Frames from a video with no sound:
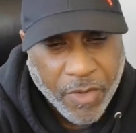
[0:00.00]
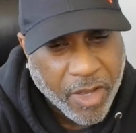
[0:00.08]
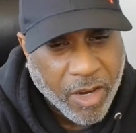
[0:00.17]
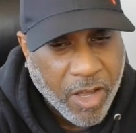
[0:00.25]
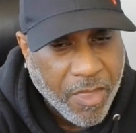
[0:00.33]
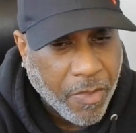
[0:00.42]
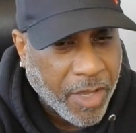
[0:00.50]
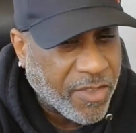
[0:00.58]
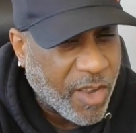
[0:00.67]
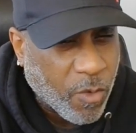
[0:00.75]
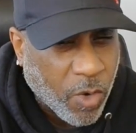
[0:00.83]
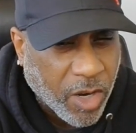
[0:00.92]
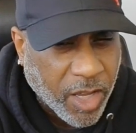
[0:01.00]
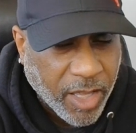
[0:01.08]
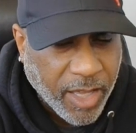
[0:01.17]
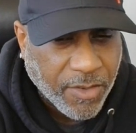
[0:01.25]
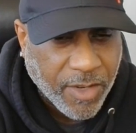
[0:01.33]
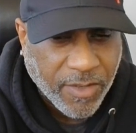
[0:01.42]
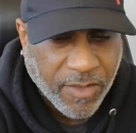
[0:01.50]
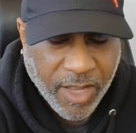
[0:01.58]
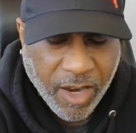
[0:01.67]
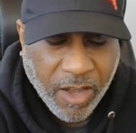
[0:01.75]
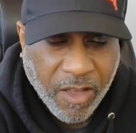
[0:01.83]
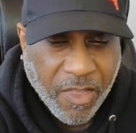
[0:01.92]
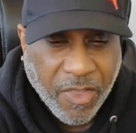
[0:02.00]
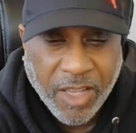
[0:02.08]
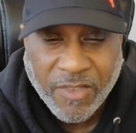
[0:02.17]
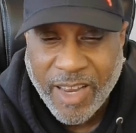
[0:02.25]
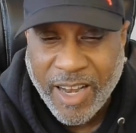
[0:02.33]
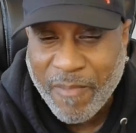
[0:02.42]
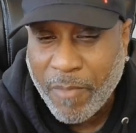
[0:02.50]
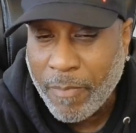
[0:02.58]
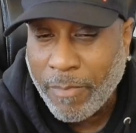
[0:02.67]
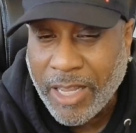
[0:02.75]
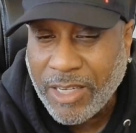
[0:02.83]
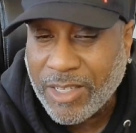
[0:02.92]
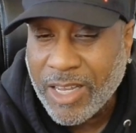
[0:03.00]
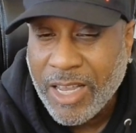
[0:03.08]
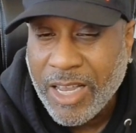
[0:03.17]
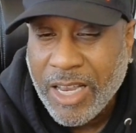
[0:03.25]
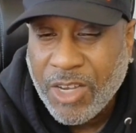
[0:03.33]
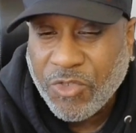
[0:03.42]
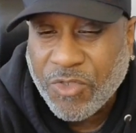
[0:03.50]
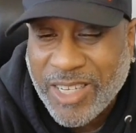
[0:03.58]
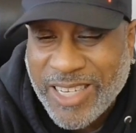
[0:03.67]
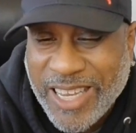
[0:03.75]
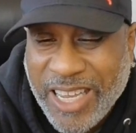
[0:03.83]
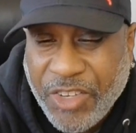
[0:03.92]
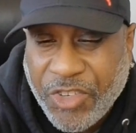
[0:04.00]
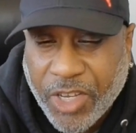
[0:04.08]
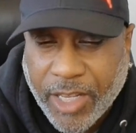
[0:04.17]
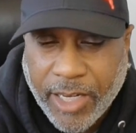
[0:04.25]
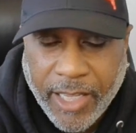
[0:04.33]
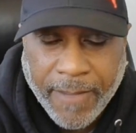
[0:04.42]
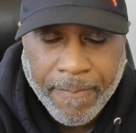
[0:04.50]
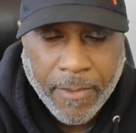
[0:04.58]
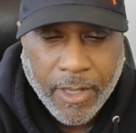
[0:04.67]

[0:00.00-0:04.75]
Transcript: And there are other things that work against us. There are other things that have been placed strategically